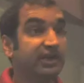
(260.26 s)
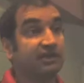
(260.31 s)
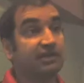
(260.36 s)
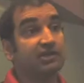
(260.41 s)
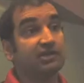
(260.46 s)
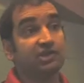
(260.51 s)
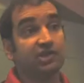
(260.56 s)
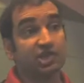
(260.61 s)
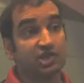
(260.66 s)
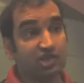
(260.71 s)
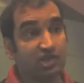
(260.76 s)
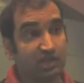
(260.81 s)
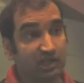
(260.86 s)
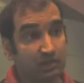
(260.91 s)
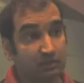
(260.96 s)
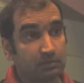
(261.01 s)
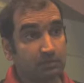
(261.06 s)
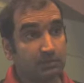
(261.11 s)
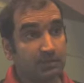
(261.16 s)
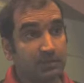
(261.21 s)
data ingestion
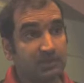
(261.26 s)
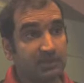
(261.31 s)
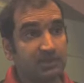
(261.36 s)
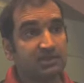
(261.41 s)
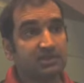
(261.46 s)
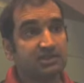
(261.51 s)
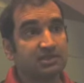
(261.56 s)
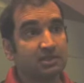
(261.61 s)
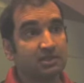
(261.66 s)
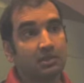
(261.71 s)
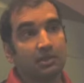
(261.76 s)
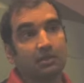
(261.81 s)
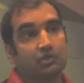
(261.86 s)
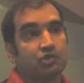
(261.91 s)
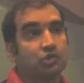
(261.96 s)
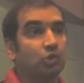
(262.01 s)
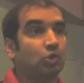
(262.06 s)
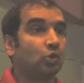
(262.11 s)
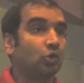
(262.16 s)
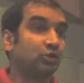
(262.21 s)
capabilities.
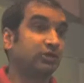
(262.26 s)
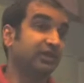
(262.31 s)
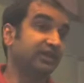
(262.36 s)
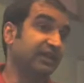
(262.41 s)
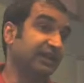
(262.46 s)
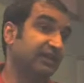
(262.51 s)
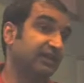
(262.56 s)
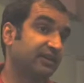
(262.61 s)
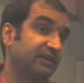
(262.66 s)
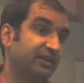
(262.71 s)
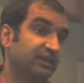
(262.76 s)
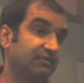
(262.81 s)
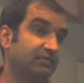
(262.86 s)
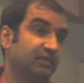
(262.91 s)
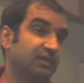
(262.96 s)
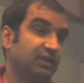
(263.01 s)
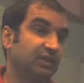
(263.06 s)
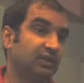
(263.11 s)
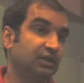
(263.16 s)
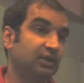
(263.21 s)
So the data can
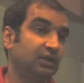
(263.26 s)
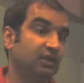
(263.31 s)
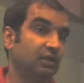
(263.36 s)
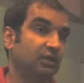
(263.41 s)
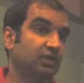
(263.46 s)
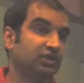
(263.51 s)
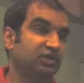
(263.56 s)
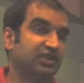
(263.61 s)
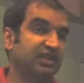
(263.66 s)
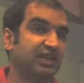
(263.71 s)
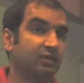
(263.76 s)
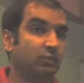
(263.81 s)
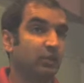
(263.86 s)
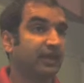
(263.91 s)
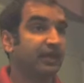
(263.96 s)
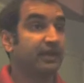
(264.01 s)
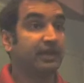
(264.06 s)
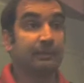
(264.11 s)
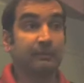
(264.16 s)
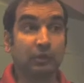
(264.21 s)
be sent
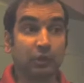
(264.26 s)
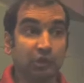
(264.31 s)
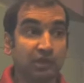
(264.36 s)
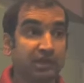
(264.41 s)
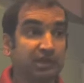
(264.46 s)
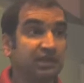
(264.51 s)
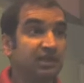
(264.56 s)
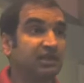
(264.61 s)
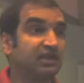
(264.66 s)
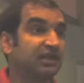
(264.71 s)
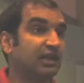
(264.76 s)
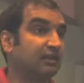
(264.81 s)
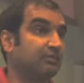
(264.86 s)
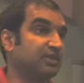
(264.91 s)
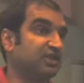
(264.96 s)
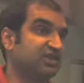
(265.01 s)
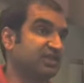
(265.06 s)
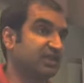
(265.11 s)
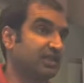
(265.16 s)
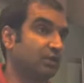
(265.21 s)
via MQTT, it can
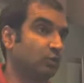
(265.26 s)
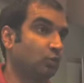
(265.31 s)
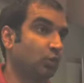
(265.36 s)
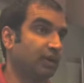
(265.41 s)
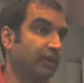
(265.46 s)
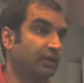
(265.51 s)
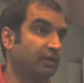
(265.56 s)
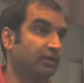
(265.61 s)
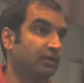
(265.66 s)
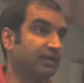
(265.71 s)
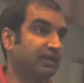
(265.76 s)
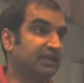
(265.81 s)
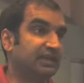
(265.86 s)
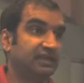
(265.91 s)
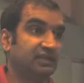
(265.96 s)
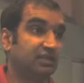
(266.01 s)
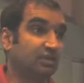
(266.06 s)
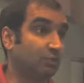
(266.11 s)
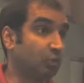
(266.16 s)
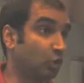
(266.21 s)
be sent via any
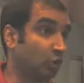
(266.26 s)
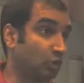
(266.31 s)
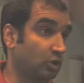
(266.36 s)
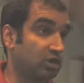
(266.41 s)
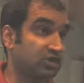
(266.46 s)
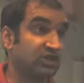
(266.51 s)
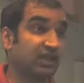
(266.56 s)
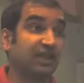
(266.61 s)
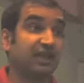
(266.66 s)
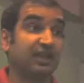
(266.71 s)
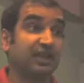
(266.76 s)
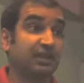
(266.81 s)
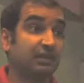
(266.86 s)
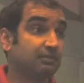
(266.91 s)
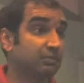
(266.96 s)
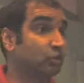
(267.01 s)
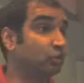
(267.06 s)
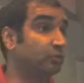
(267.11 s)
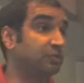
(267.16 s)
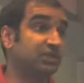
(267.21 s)
other protocols like
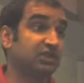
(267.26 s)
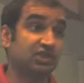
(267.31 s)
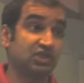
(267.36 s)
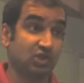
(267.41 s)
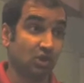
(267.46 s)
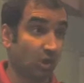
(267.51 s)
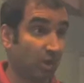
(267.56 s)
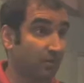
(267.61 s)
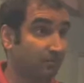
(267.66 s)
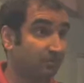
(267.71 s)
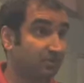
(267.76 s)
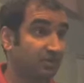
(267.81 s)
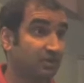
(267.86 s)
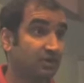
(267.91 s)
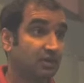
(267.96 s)
AMQP, Storm,